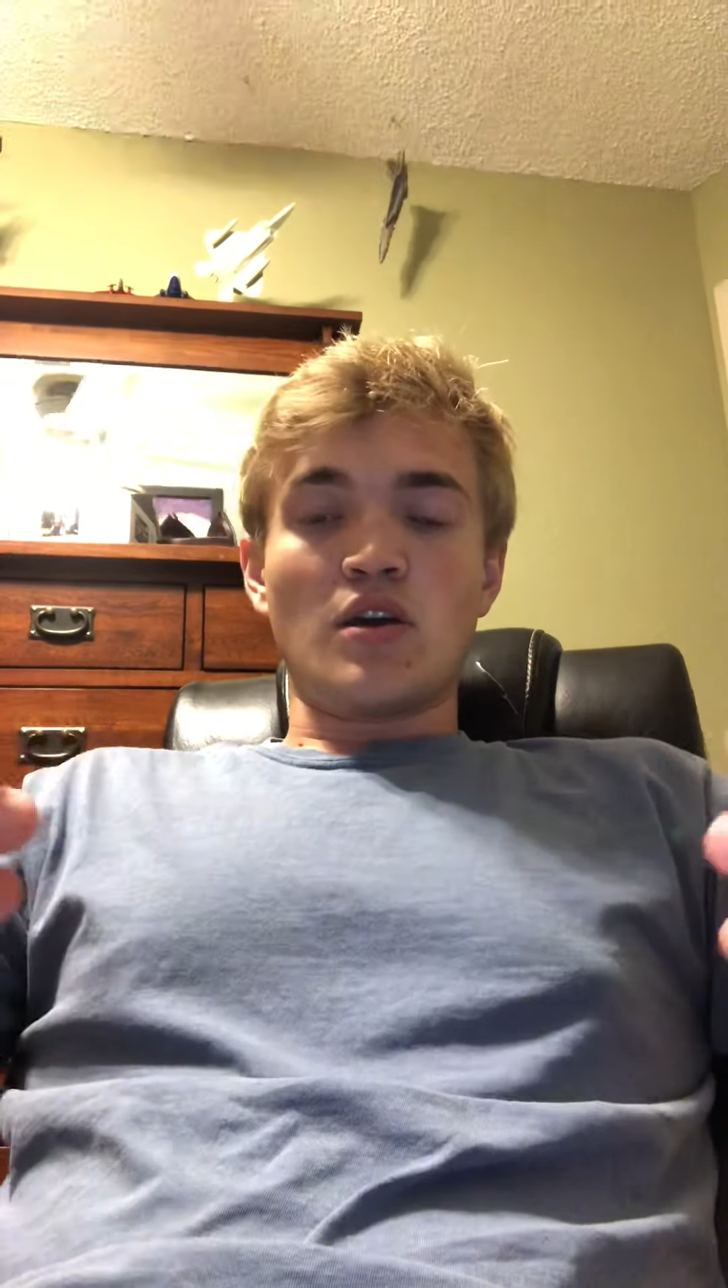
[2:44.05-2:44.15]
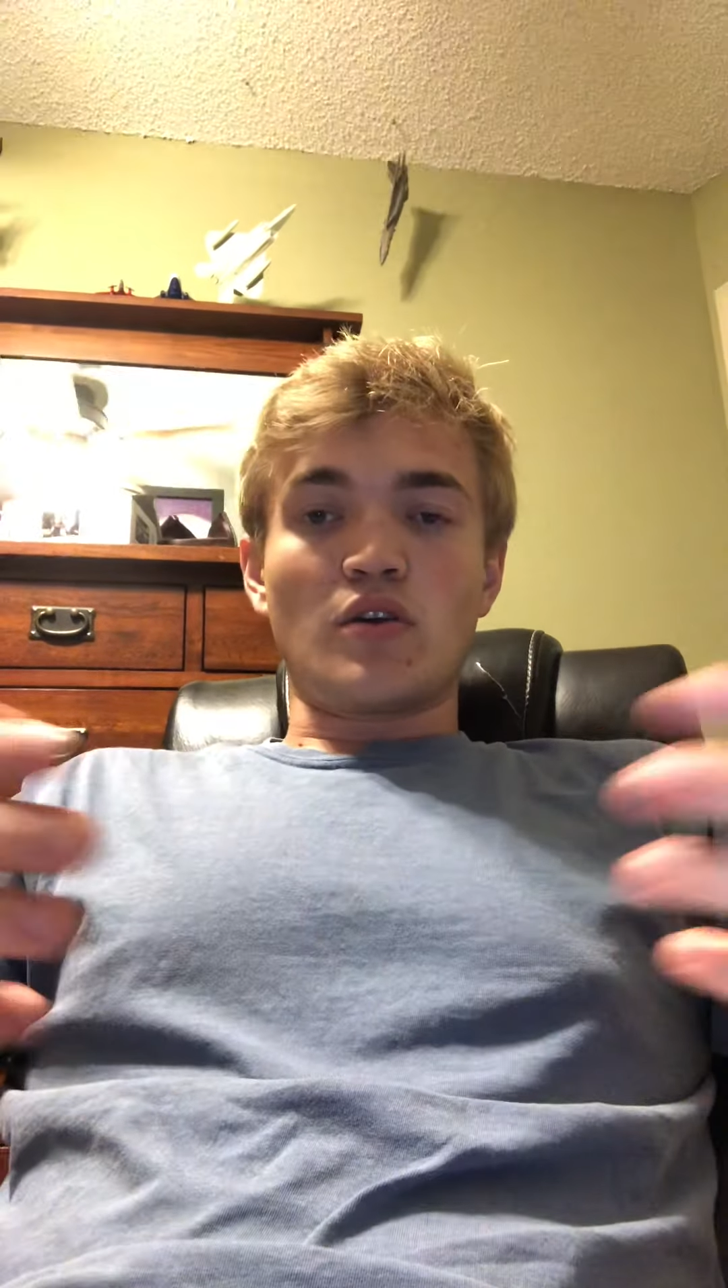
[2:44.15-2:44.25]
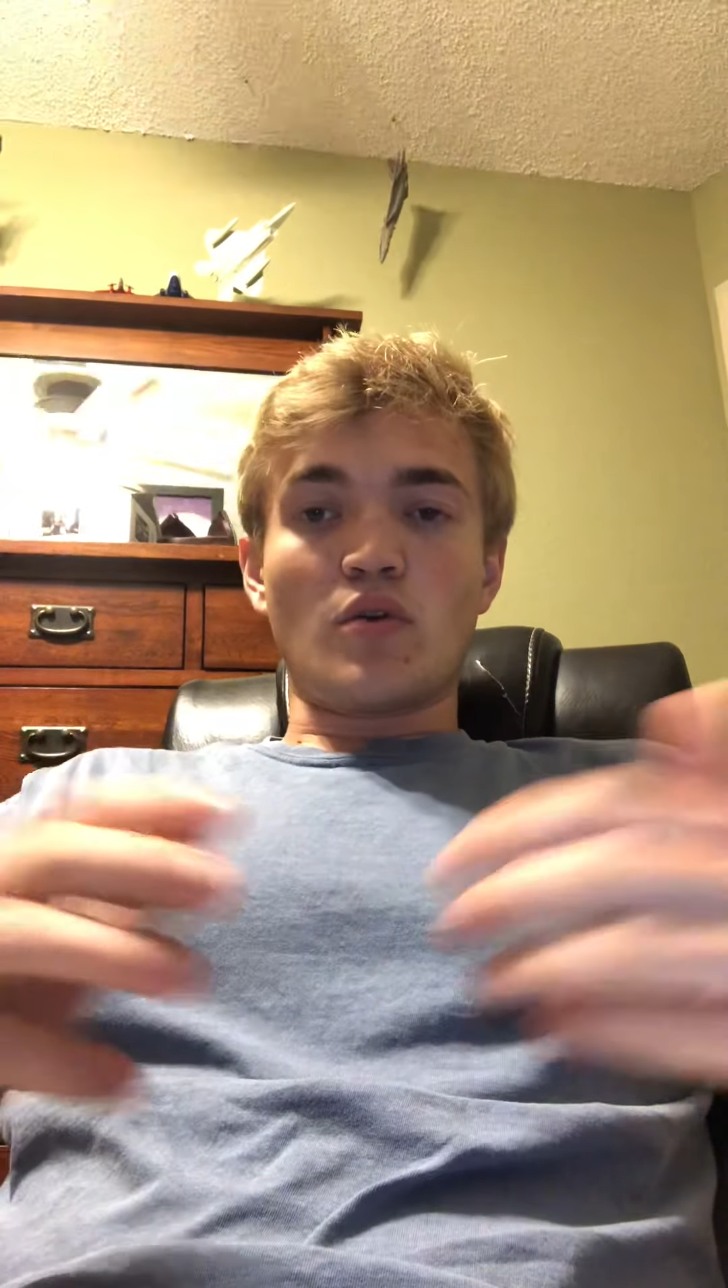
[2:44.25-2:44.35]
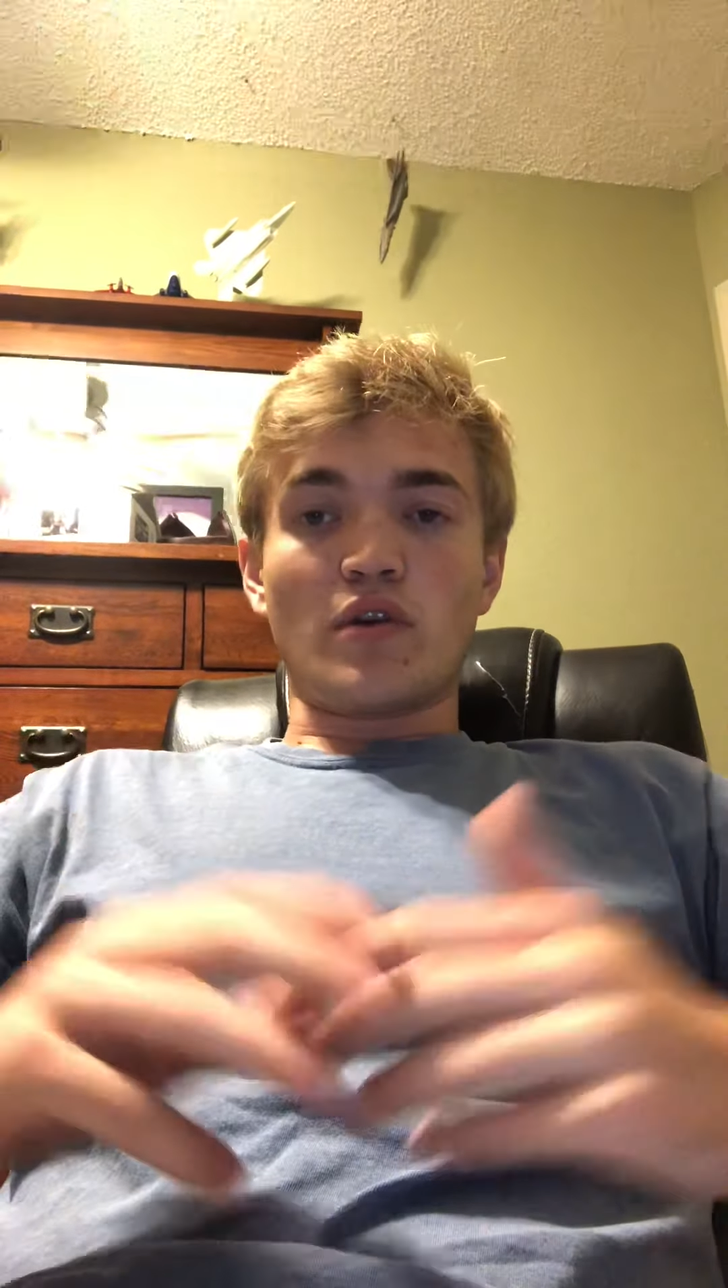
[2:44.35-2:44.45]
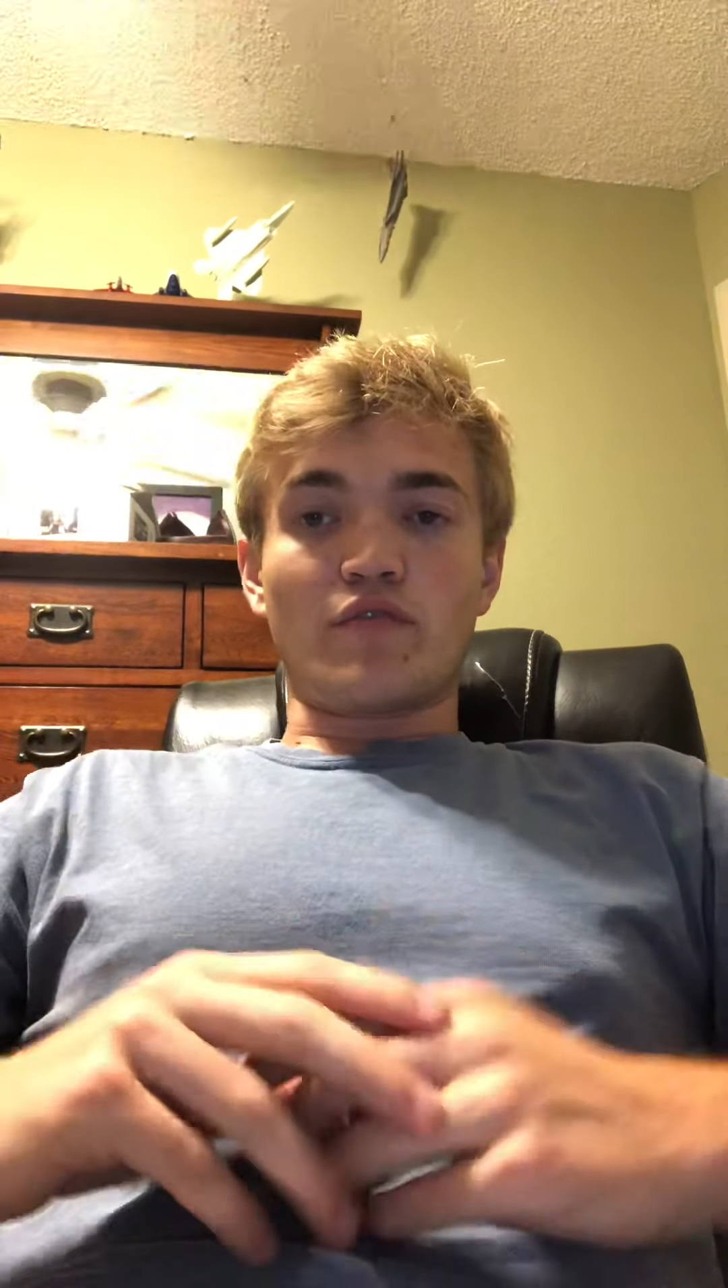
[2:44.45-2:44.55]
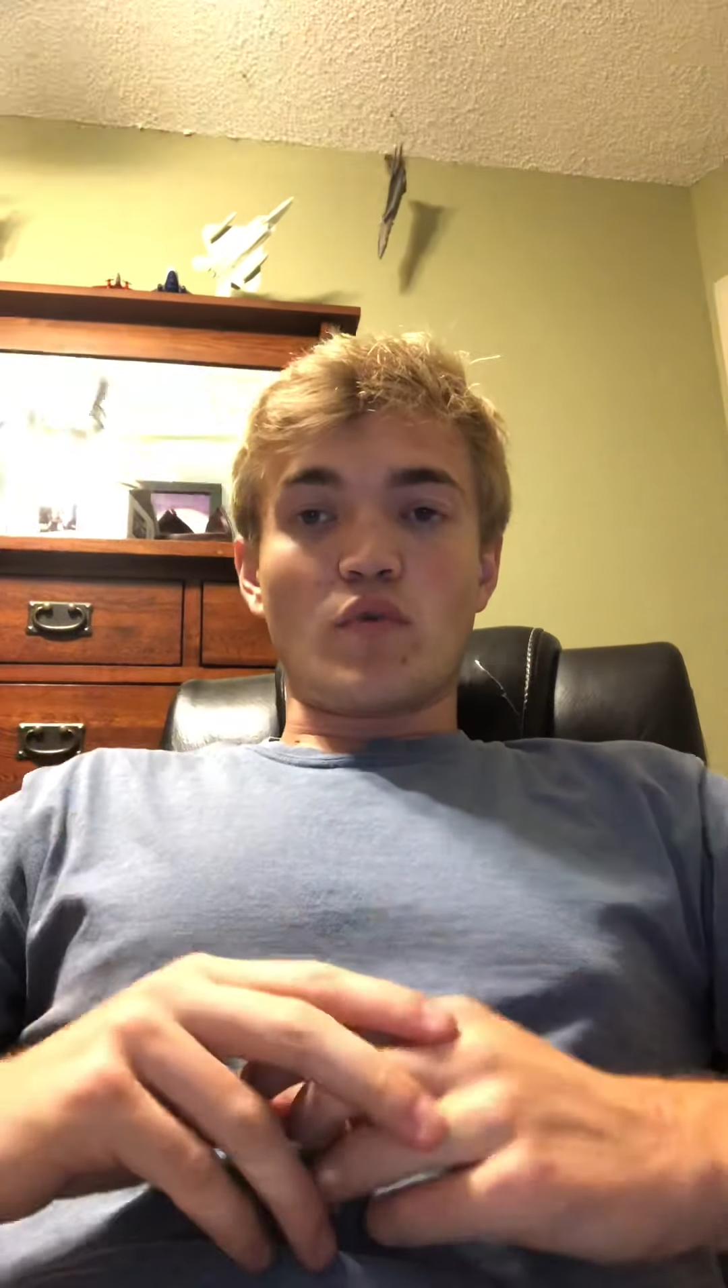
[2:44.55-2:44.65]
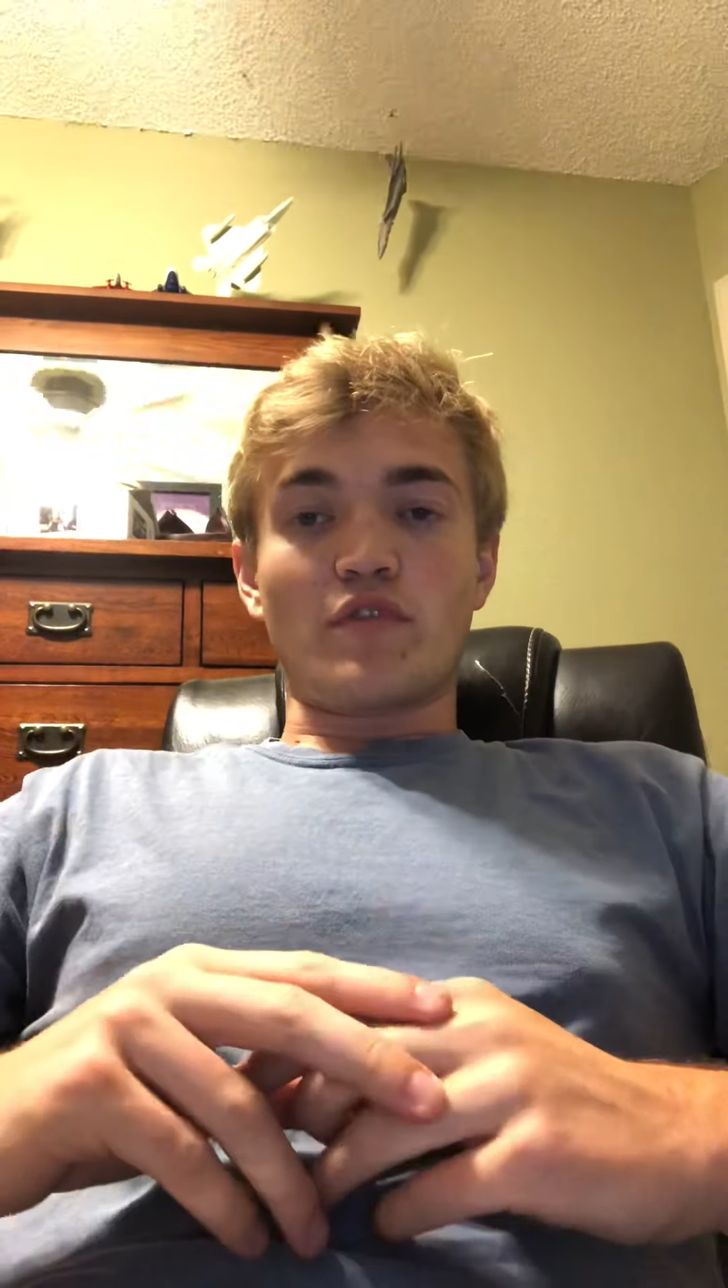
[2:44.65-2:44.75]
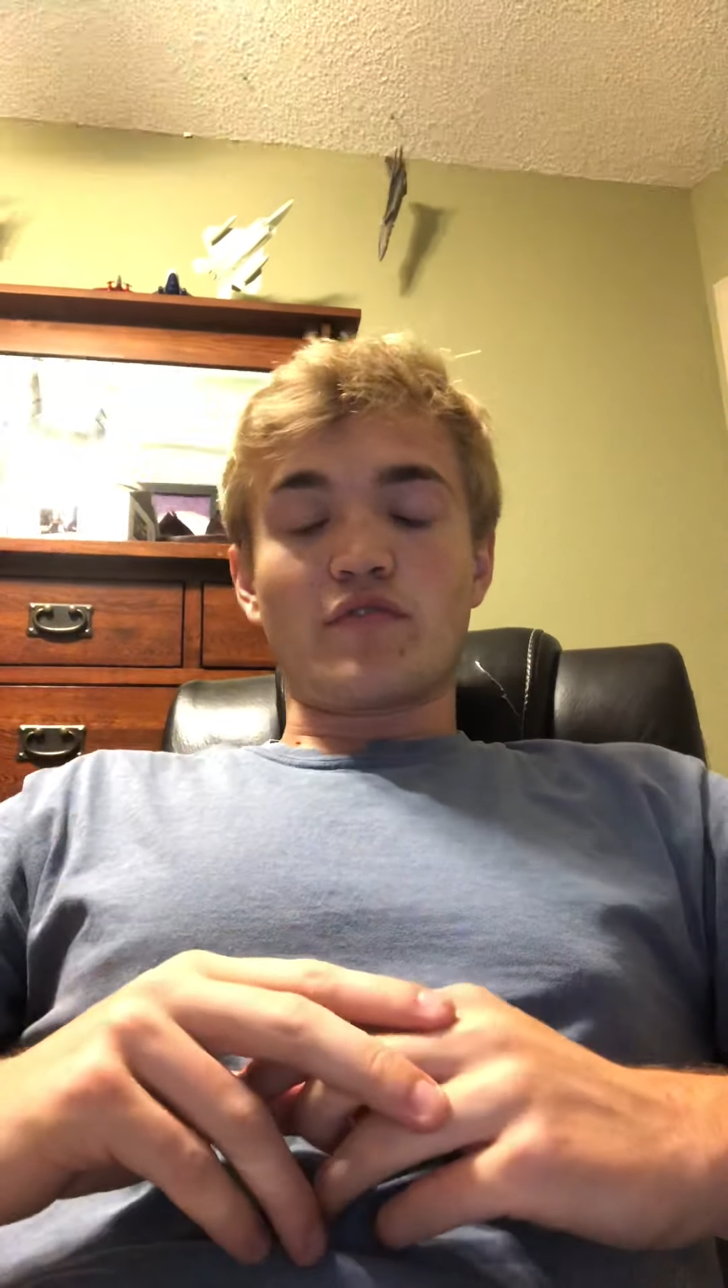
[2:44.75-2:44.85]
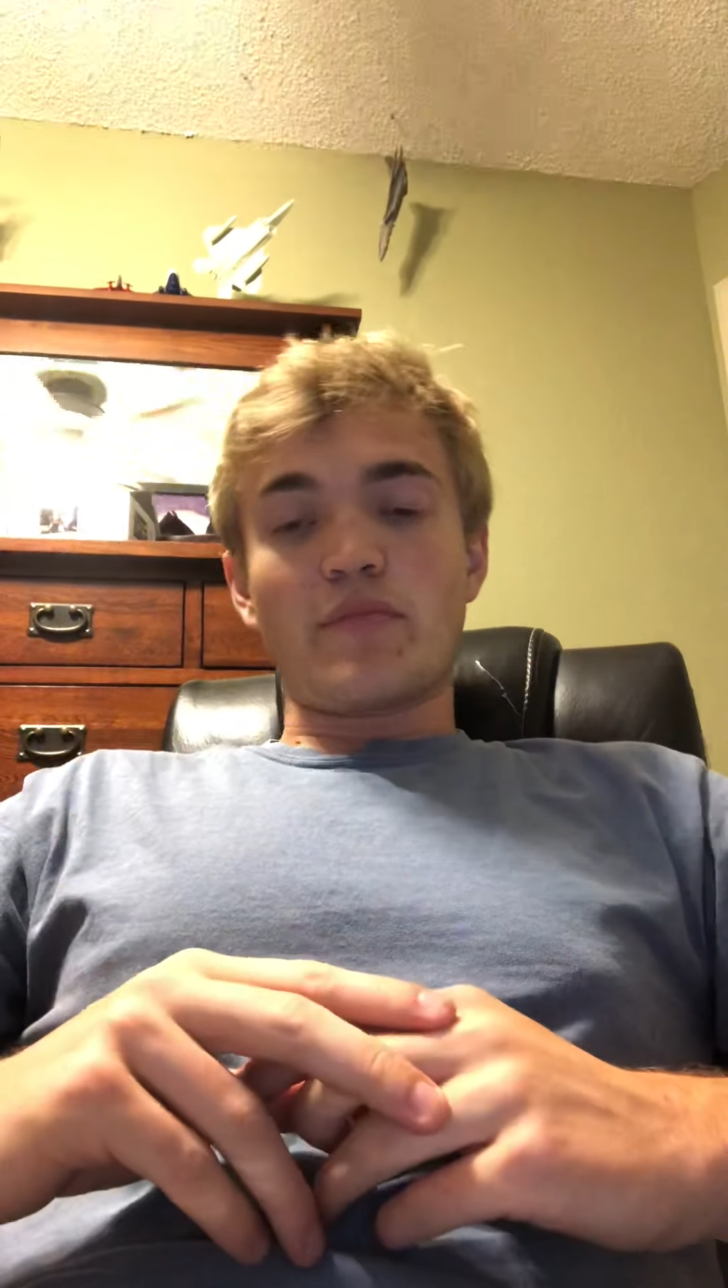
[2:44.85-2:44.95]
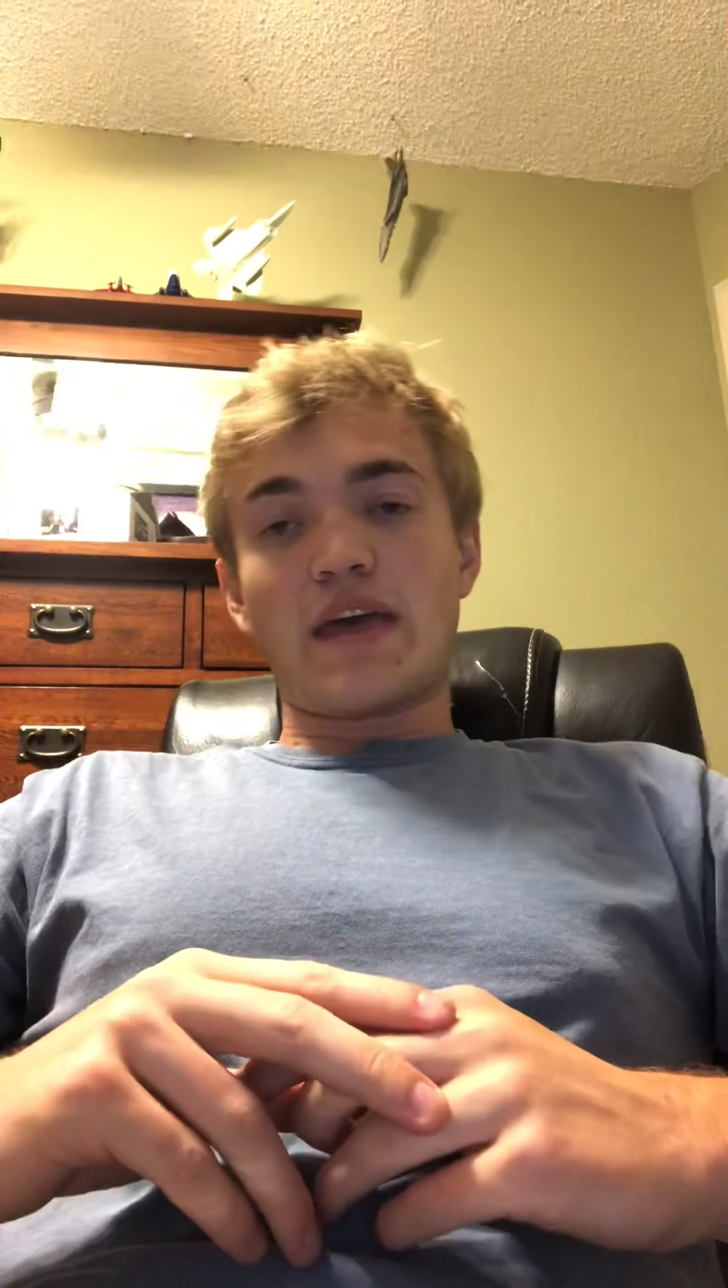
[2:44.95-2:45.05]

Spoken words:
going forward from